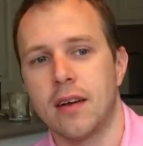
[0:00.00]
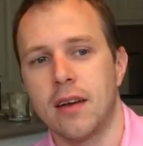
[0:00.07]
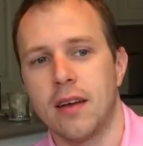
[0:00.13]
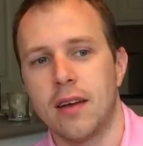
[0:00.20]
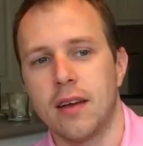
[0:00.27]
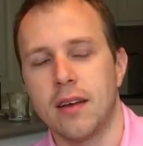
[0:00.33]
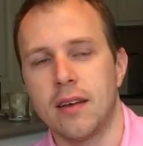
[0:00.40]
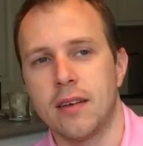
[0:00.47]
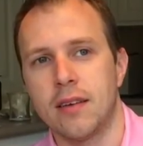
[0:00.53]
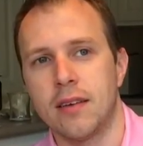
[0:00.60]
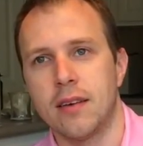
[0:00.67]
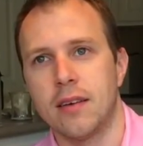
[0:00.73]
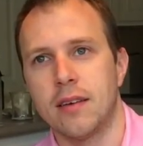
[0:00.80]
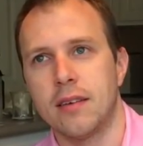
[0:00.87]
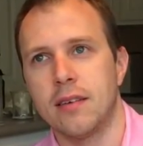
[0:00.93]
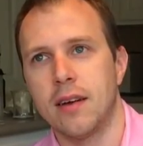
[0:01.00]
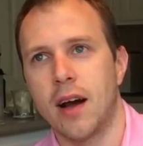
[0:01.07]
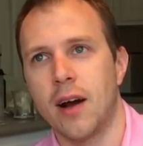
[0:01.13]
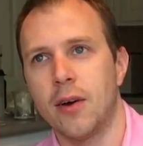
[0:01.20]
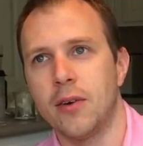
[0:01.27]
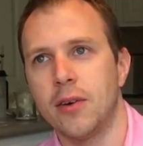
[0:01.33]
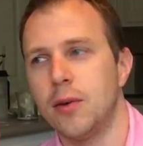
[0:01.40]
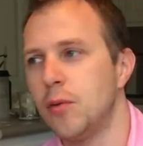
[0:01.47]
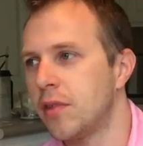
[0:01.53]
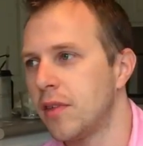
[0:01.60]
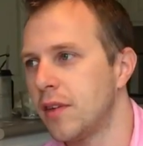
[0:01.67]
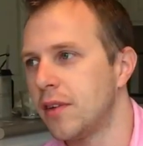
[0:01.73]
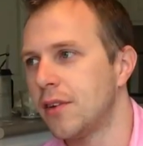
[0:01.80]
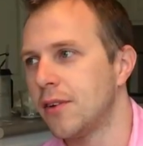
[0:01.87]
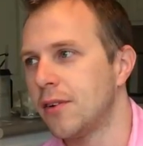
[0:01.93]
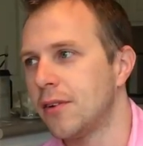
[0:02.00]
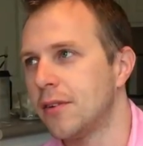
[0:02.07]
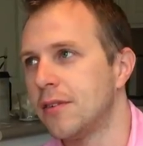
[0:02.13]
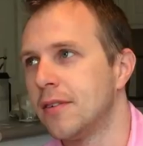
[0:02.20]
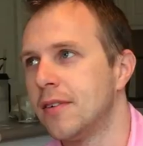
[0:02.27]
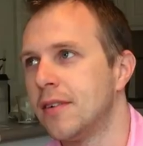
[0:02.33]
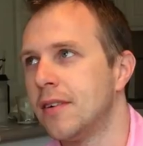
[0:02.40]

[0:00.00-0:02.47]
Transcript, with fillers: and how you think you're